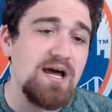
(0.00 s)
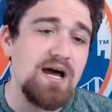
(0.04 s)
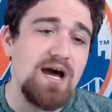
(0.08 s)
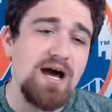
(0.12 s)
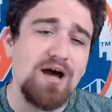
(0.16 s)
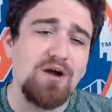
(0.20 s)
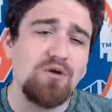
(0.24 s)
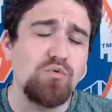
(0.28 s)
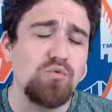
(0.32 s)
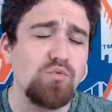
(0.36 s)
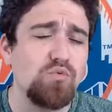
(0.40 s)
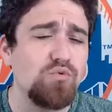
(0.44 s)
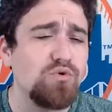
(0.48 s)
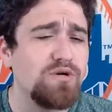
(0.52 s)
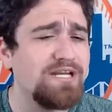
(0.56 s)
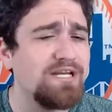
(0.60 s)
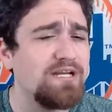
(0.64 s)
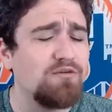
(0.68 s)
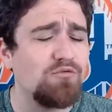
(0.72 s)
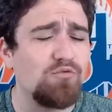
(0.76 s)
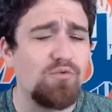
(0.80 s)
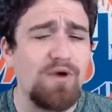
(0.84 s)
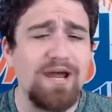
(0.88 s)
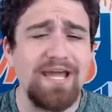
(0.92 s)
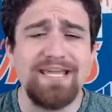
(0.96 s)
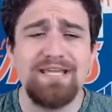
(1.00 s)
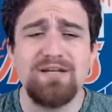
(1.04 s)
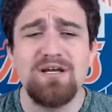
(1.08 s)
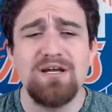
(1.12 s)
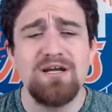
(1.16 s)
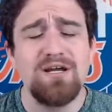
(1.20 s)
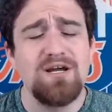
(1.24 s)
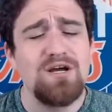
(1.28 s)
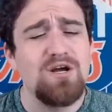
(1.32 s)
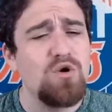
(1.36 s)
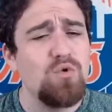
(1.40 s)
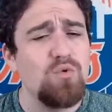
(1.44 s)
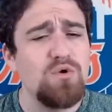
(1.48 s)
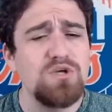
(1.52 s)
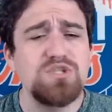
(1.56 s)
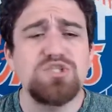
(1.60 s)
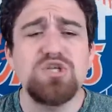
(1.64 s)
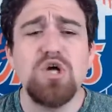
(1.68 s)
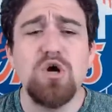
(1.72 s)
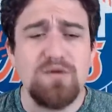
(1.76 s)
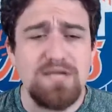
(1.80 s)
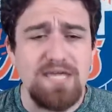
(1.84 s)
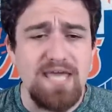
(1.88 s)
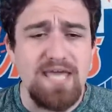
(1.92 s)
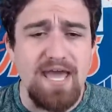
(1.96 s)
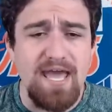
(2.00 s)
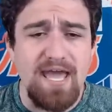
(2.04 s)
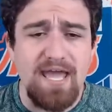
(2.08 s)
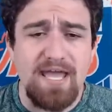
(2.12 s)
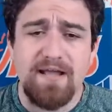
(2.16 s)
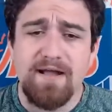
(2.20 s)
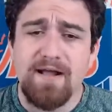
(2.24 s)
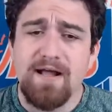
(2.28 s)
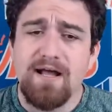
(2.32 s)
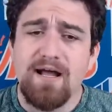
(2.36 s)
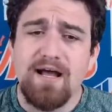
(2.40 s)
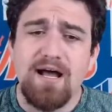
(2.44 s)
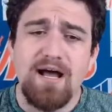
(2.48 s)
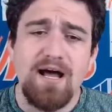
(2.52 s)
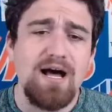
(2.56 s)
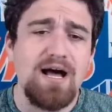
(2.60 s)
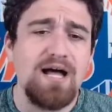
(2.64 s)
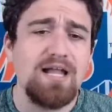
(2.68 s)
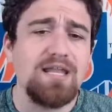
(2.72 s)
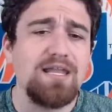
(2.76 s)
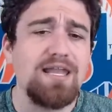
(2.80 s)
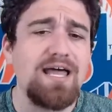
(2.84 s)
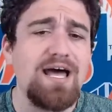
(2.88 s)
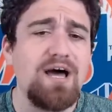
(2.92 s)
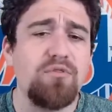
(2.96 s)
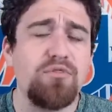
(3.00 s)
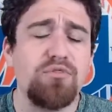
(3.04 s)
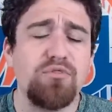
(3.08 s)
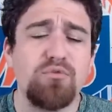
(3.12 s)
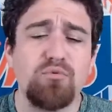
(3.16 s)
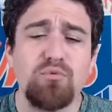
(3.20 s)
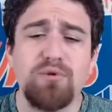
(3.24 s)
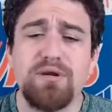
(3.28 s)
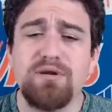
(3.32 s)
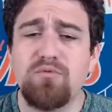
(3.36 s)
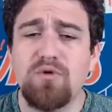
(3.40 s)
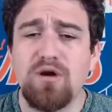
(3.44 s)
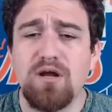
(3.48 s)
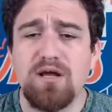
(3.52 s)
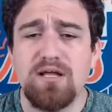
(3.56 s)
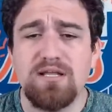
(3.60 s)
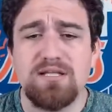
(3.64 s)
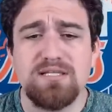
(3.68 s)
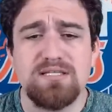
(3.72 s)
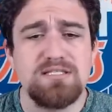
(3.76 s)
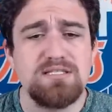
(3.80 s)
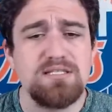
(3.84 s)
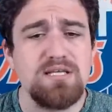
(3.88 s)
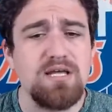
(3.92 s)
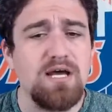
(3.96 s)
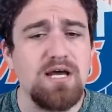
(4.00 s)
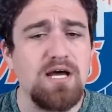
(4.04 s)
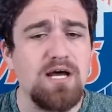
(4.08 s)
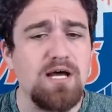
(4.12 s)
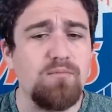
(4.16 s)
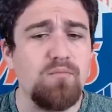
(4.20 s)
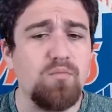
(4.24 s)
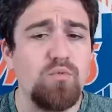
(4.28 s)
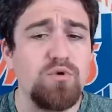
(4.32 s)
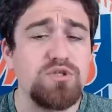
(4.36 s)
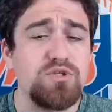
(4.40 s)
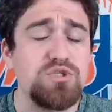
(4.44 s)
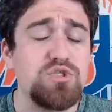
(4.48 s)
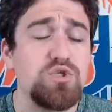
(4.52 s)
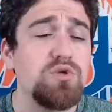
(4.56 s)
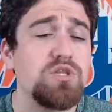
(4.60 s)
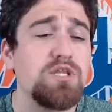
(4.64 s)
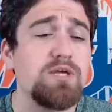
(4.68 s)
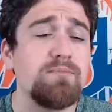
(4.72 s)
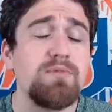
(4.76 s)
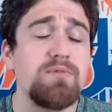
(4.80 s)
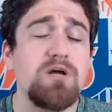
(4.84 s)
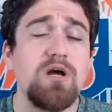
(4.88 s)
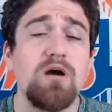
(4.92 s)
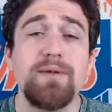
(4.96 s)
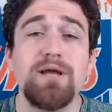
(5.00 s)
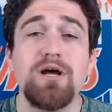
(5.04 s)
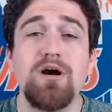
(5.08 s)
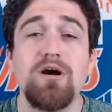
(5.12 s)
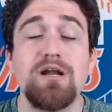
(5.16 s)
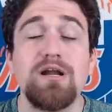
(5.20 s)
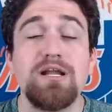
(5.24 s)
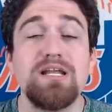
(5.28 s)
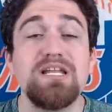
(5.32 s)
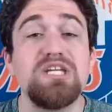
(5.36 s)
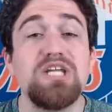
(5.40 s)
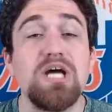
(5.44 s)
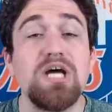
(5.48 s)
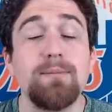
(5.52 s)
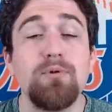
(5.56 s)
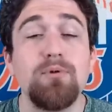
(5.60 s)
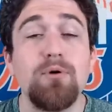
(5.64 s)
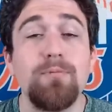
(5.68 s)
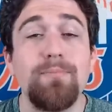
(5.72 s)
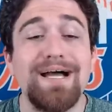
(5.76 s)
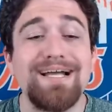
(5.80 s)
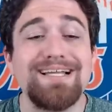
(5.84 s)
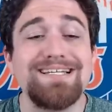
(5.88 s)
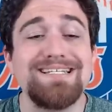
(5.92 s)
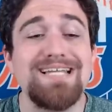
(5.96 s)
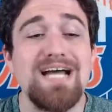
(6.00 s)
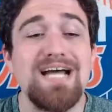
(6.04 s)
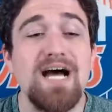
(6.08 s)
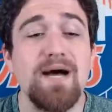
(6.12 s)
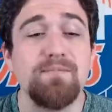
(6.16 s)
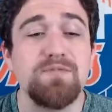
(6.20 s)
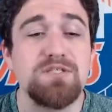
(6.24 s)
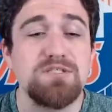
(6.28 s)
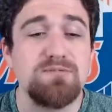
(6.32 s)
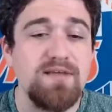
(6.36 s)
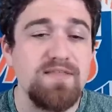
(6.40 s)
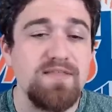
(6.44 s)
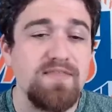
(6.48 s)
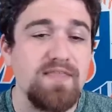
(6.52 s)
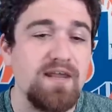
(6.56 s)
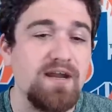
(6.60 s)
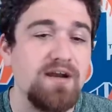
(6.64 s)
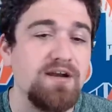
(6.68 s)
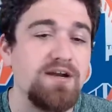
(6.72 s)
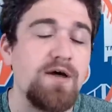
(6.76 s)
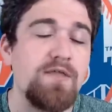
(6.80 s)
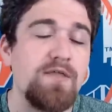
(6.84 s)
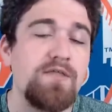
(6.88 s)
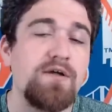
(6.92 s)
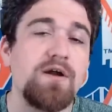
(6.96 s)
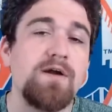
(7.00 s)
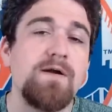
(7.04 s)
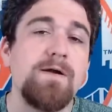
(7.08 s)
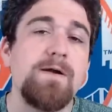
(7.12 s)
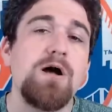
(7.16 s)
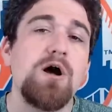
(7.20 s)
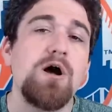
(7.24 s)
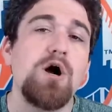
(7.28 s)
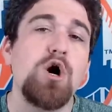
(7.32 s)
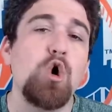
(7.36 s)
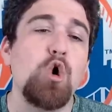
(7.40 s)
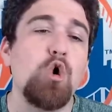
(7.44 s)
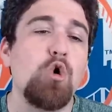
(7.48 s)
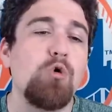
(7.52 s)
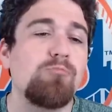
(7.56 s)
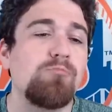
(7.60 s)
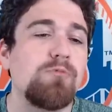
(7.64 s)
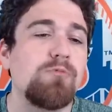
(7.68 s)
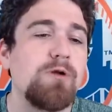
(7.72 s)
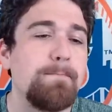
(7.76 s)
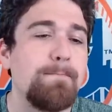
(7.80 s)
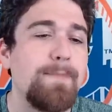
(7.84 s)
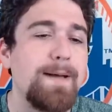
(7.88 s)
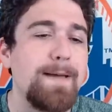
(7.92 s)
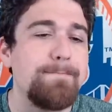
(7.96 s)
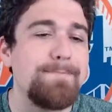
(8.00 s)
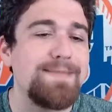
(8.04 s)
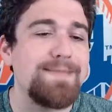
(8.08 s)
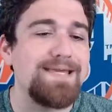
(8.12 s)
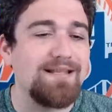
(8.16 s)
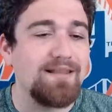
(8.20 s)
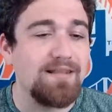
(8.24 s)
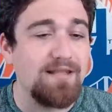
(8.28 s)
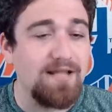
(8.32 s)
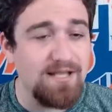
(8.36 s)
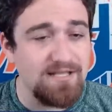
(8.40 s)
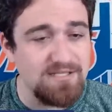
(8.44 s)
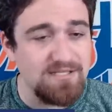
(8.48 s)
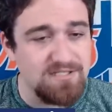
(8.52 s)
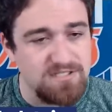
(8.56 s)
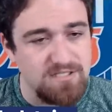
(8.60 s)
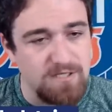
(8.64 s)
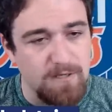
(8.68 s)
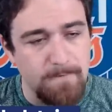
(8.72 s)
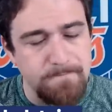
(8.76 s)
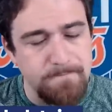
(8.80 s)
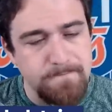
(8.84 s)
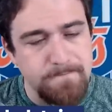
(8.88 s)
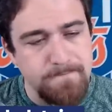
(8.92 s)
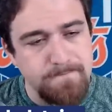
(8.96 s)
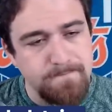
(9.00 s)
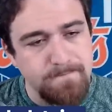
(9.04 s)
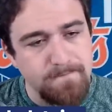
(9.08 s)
Wright was okay, allowed 3 runs, with 2 of them coming on a double by Dom Smith and another a home run by Pete Alonso.